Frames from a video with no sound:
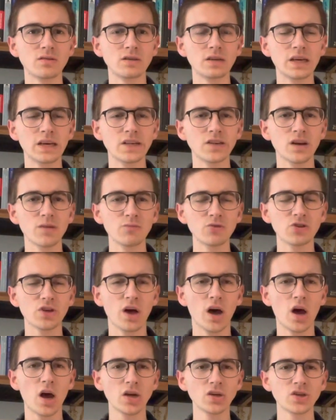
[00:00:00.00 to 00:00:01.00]
is almost
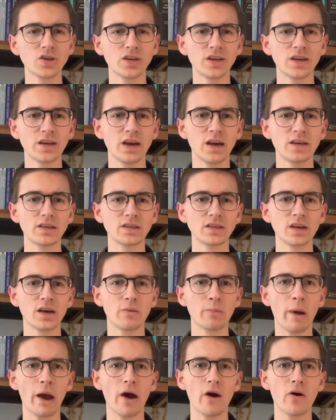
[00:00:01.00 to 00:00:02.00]
cautioning us
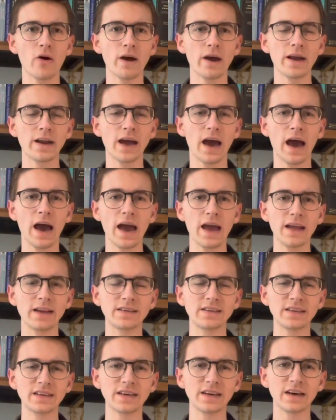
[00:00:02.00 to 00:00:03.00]
about an
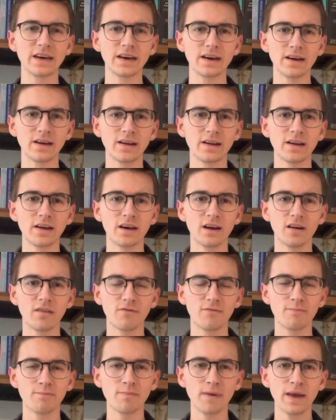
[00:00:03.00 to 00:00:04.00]
idea of
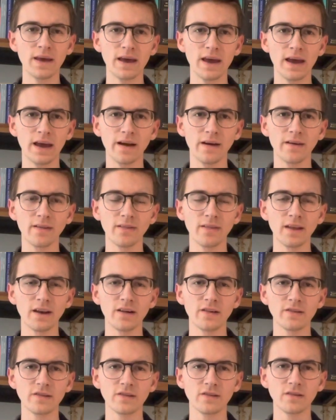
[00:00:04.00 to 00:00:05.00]
being that
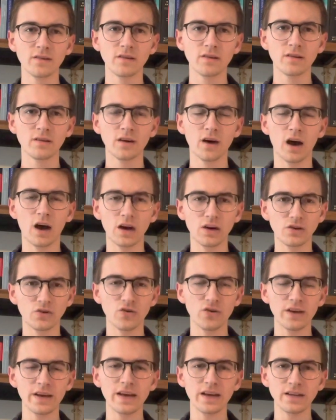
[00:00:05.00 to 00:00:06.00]
is
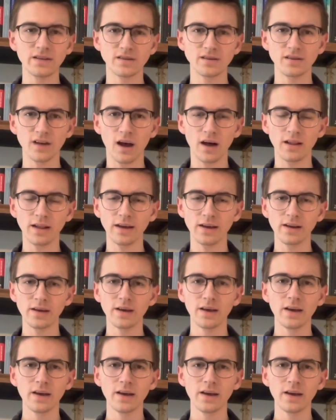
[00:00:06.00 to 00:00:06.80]
concrete and solid.